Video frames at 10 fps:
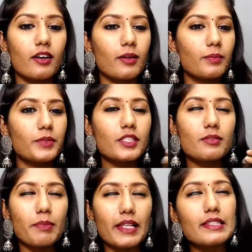This
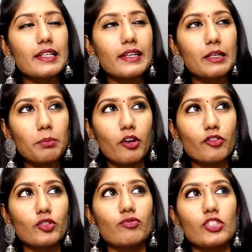smells like a
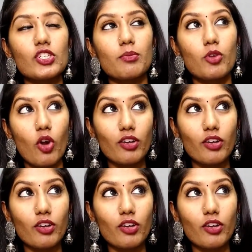perfume which I'm not